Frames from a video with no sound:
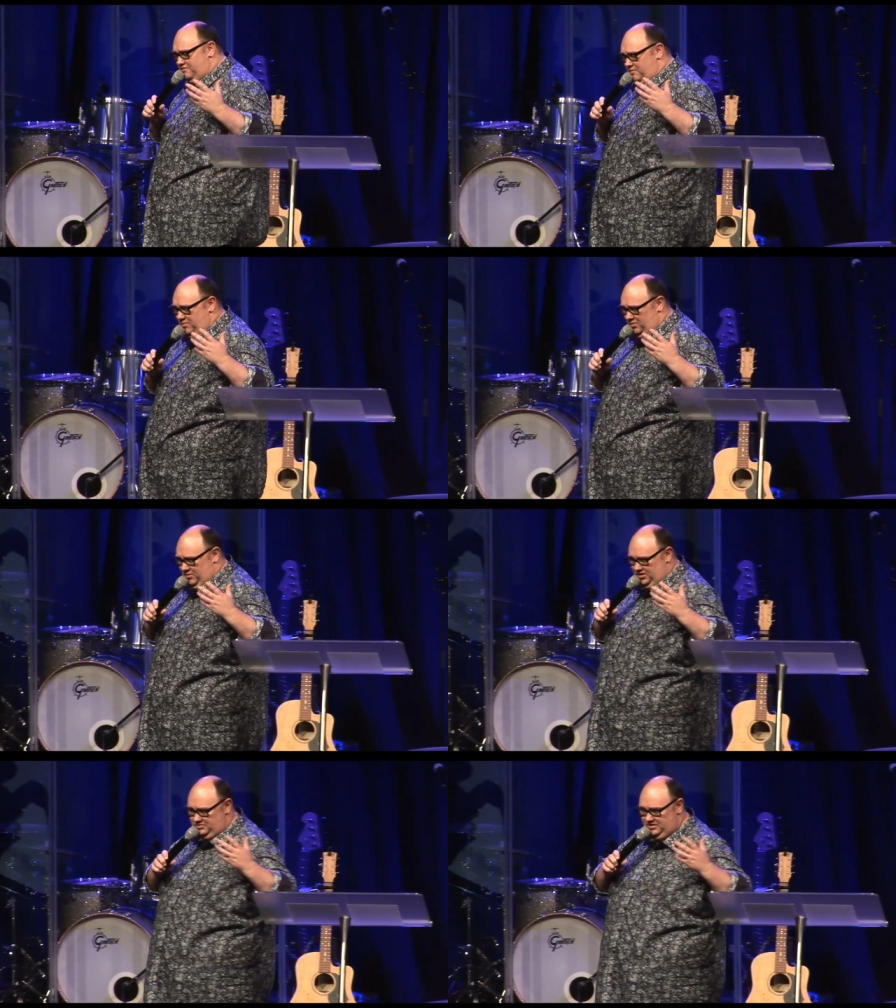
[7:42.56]
remember
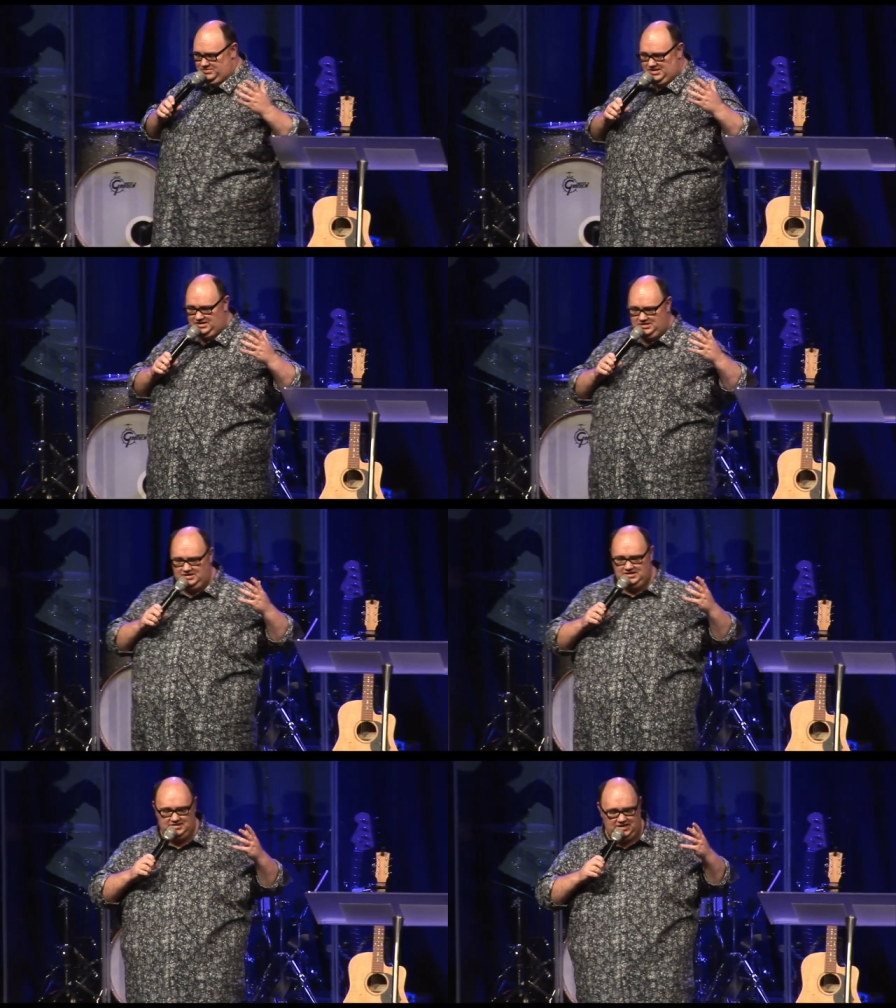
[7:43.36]
my dreams actually
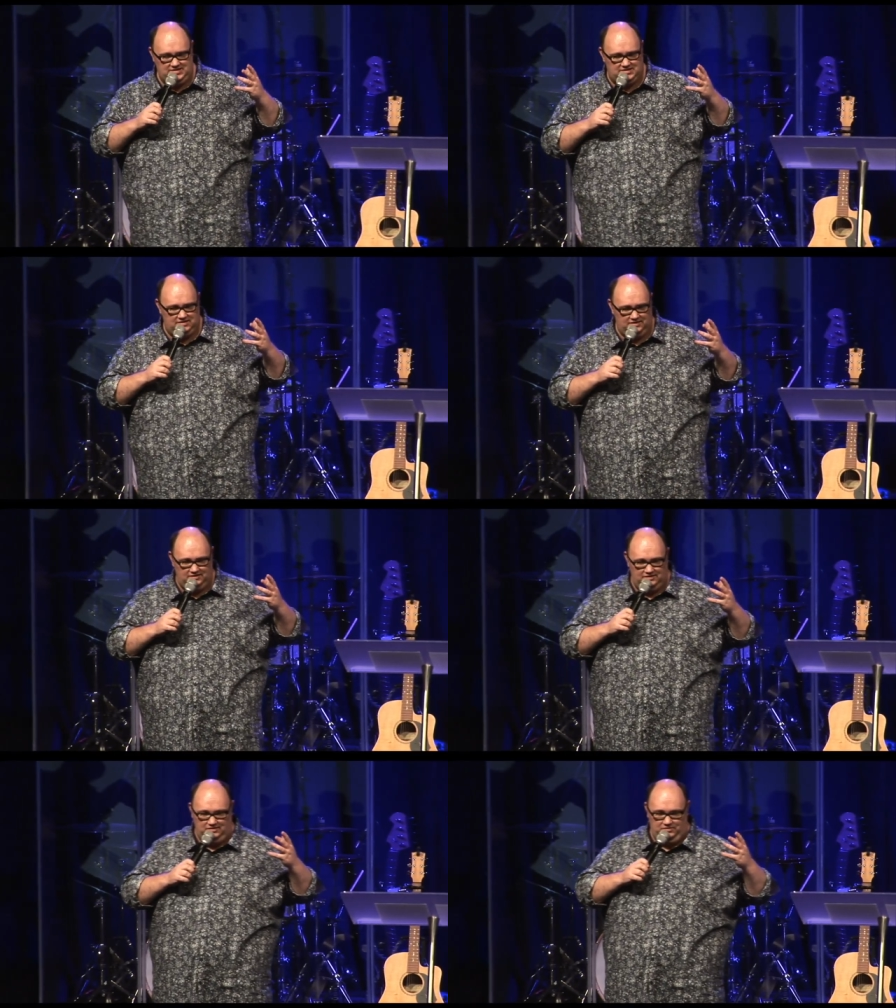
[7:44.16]
these days,
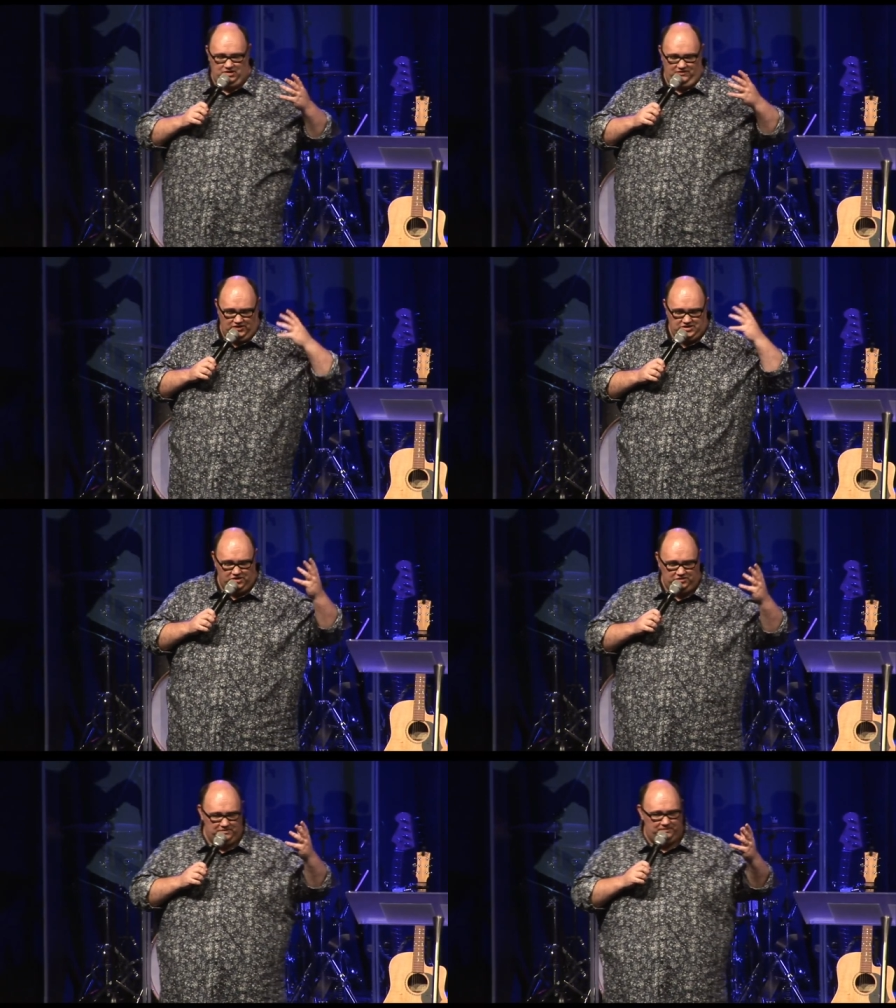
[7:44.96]
but if I
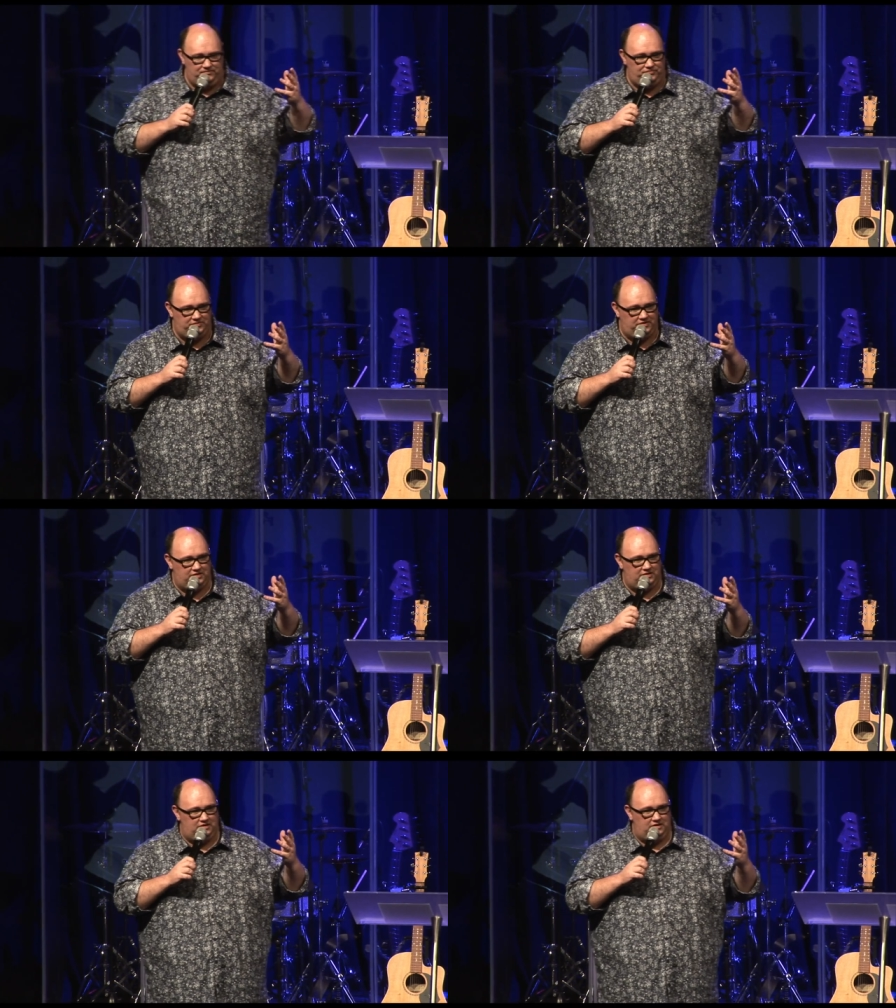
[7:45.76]
do,
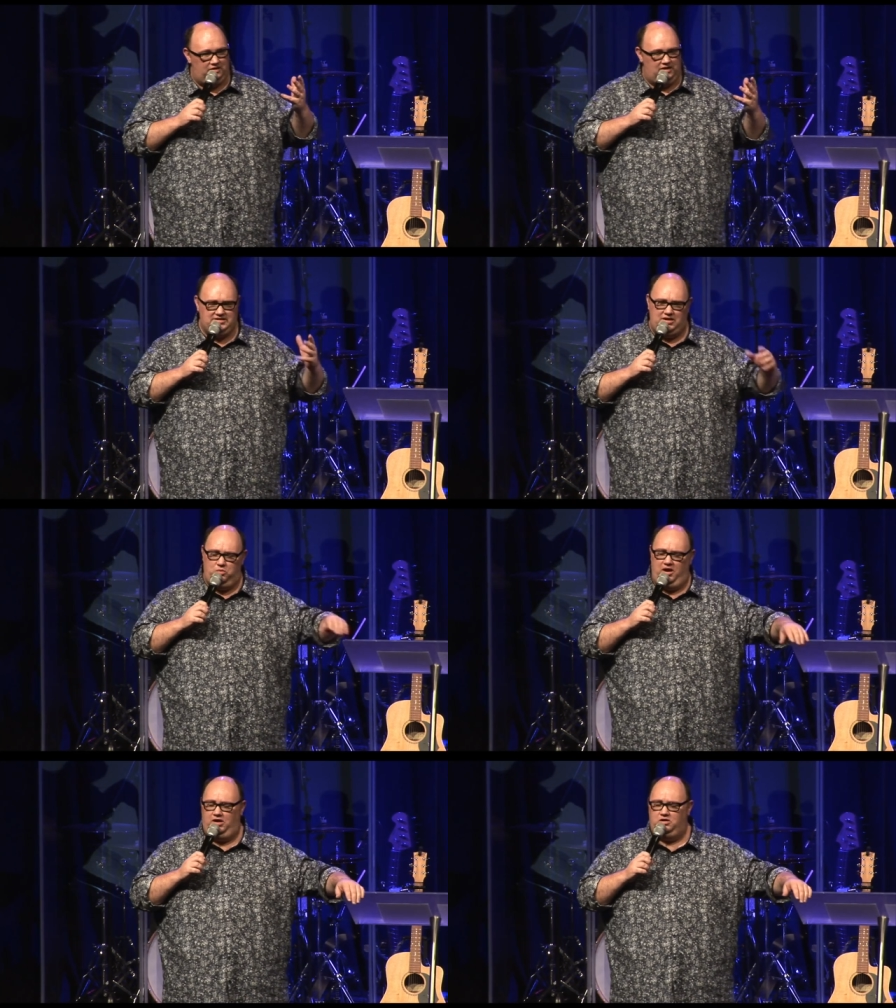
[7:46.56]
I say,
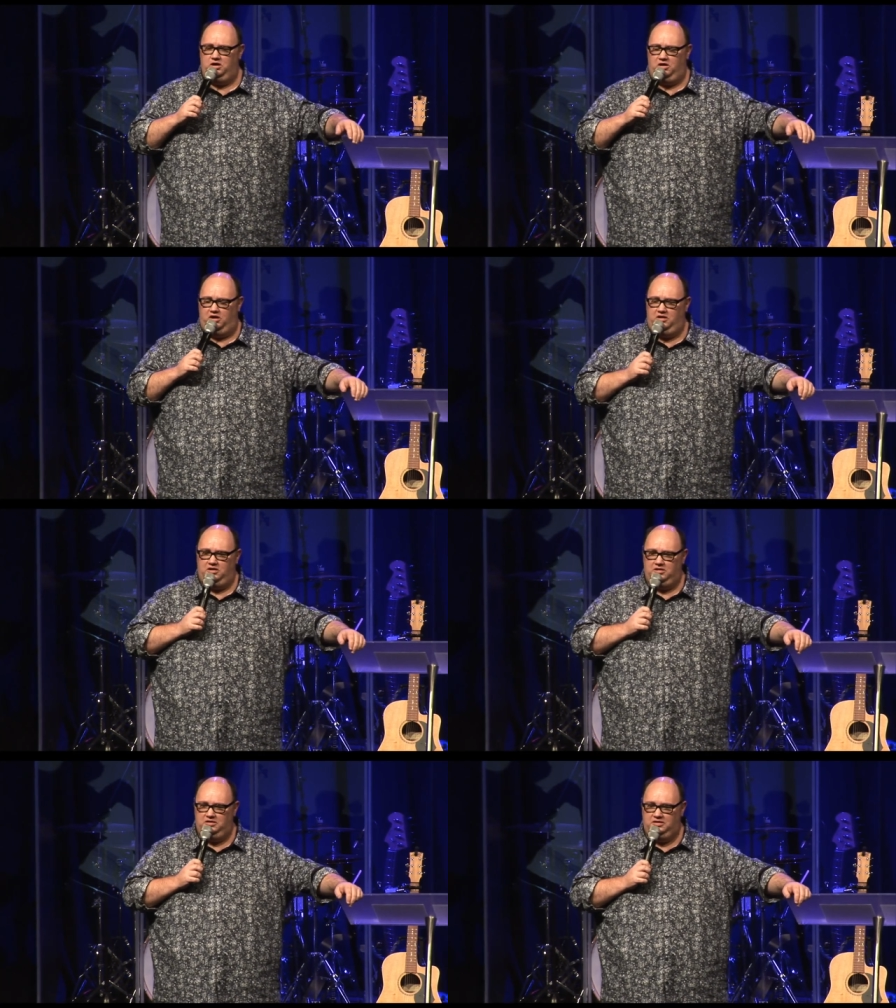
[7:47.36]
wow, God,
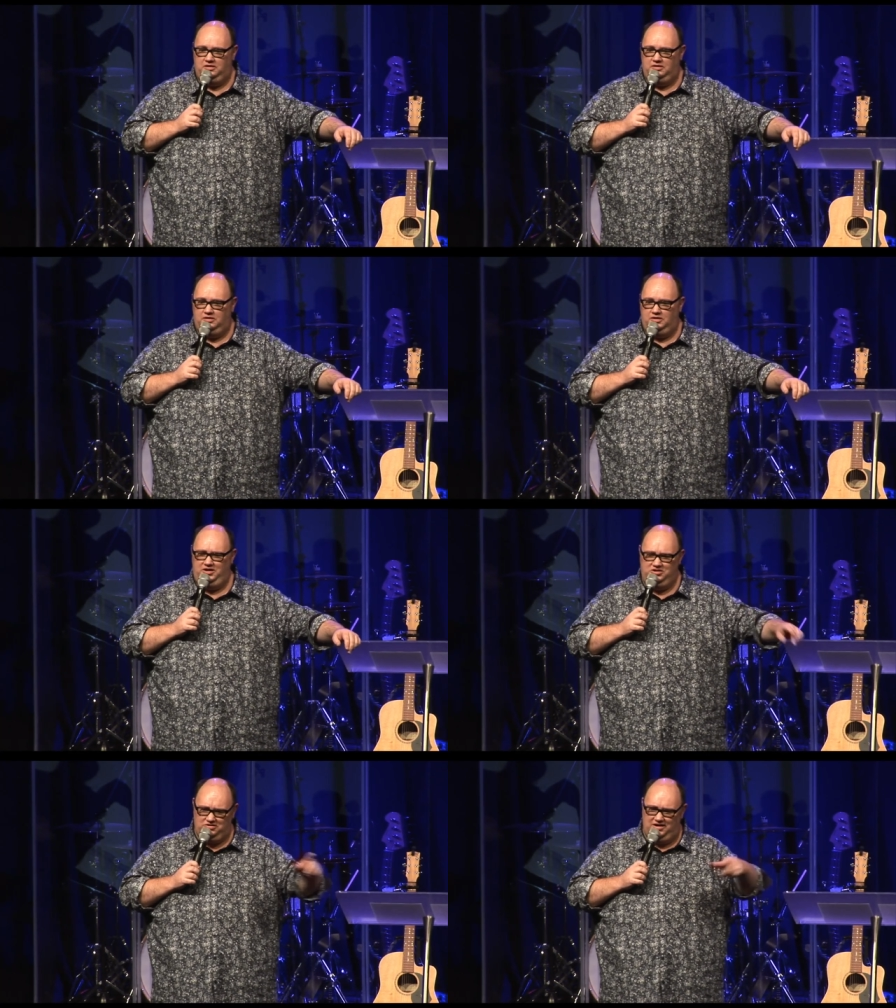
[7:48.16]
are
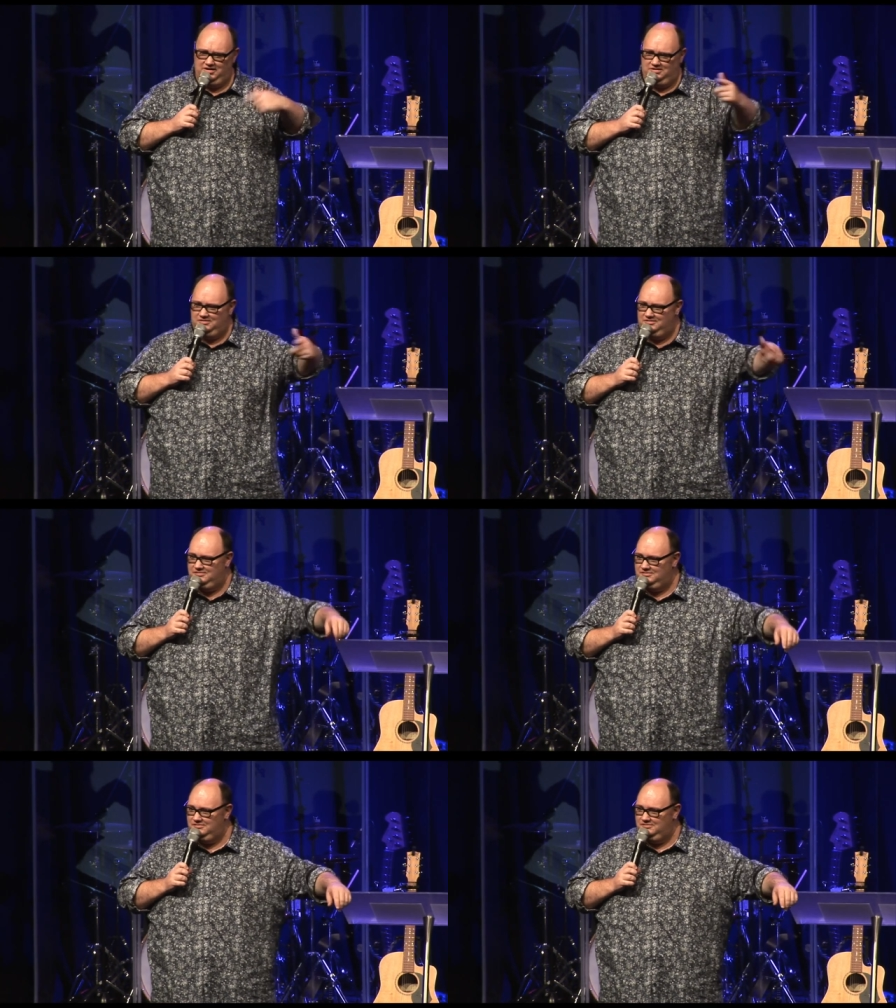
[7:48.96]
you trying to
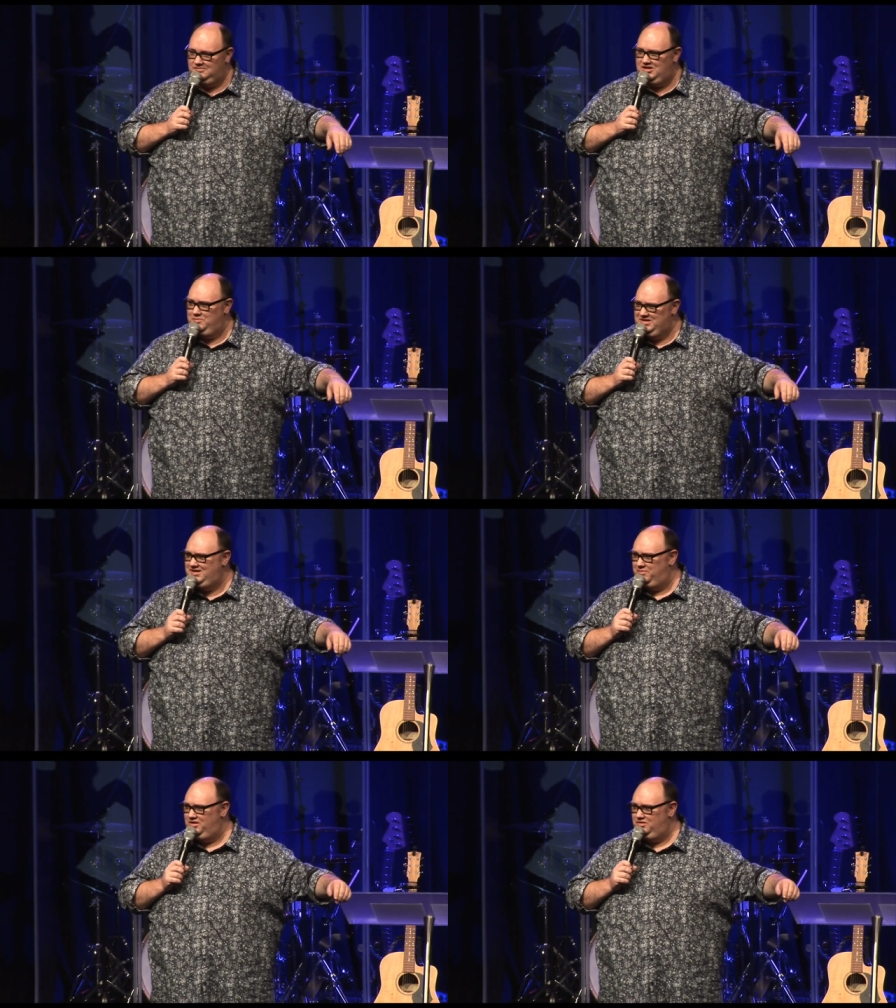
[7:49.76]
tell me
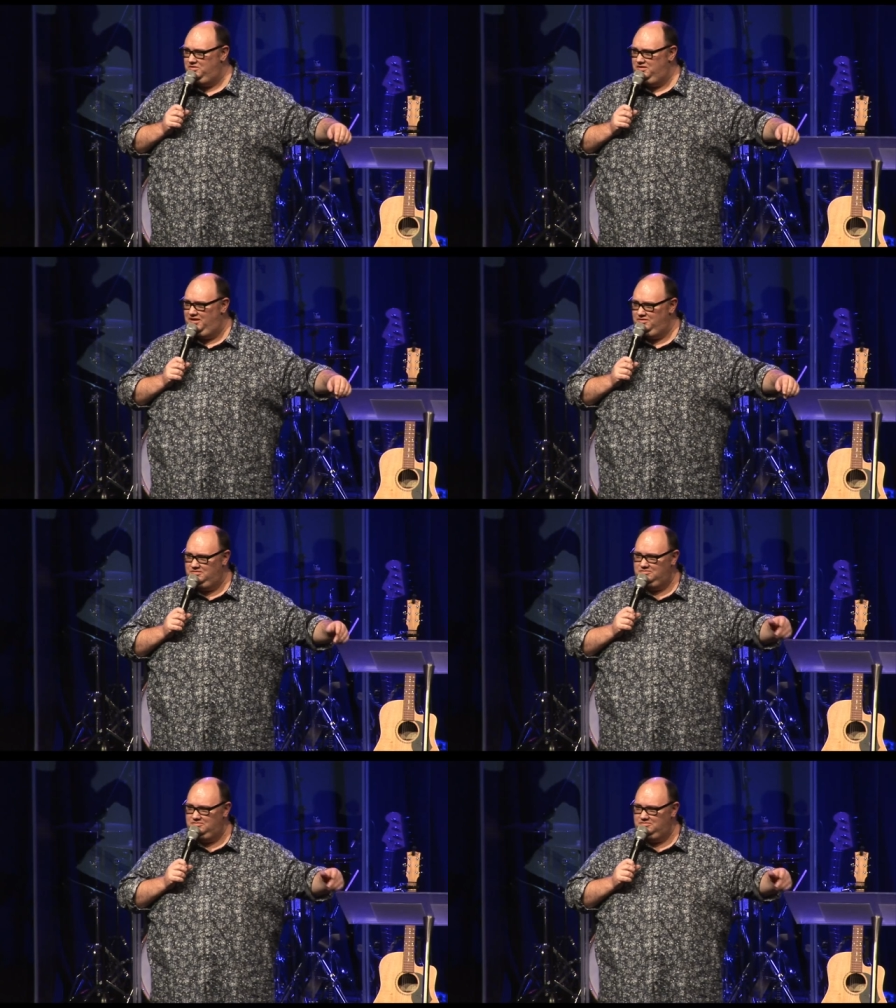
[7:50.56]
something through that?